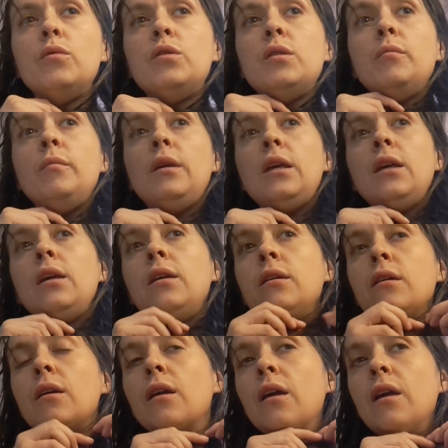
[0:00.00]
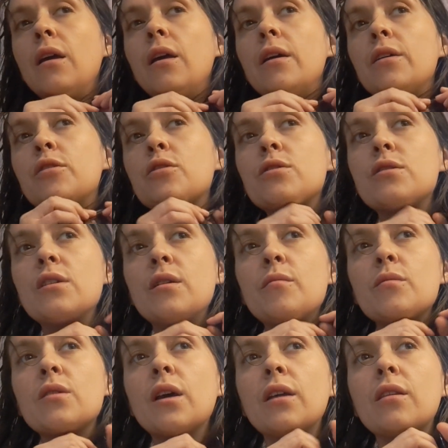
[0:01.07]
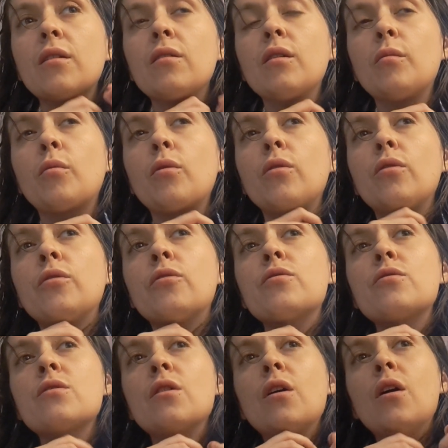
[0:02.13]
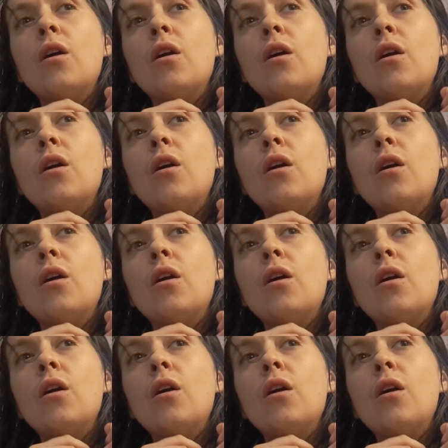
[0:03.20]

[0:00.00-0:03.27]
to me, it just seems like the liberals